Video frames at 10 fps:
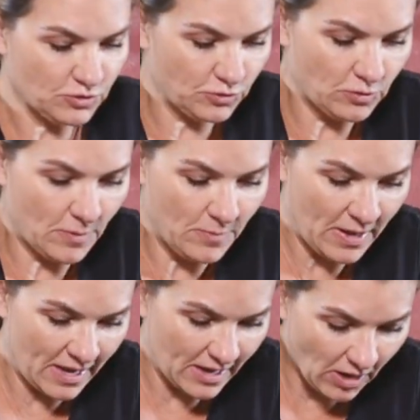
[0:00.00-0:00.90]
to
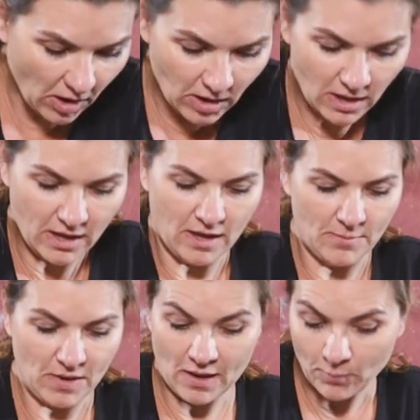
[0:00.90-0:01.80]
make
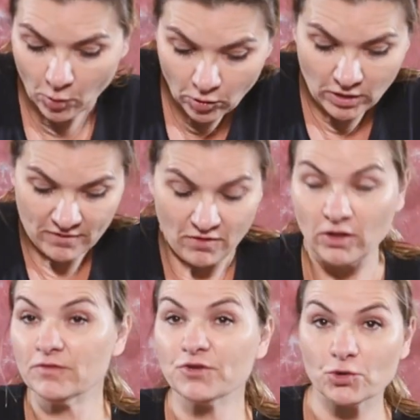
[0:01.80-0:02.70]
a bowl of
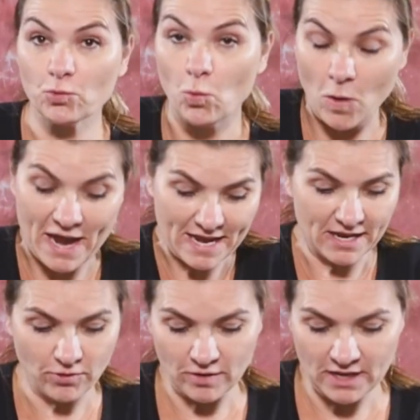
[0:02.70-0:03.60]
all of your wet
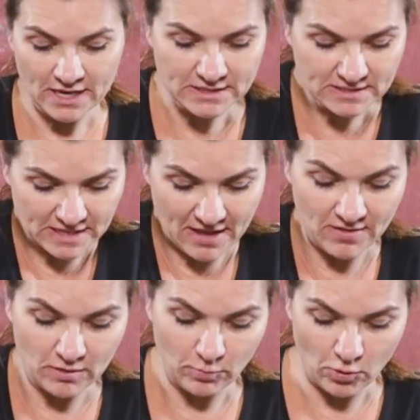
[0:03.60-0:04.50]
ingredients and
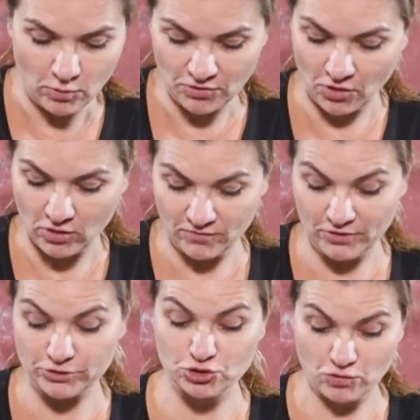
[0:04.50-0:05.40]
then a bowl with all of
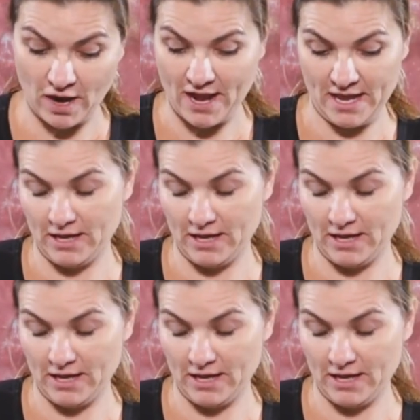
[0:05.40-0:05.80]
your dry